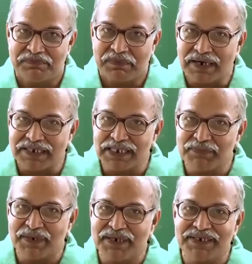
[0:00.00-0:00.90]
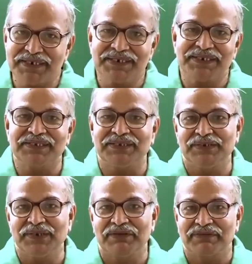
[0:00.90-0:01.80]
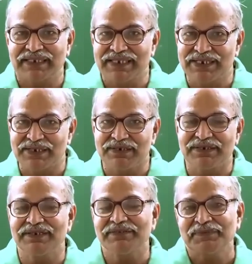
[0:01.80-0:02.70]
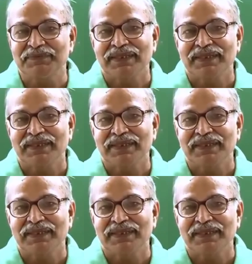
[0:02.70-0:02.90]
participants you have registered,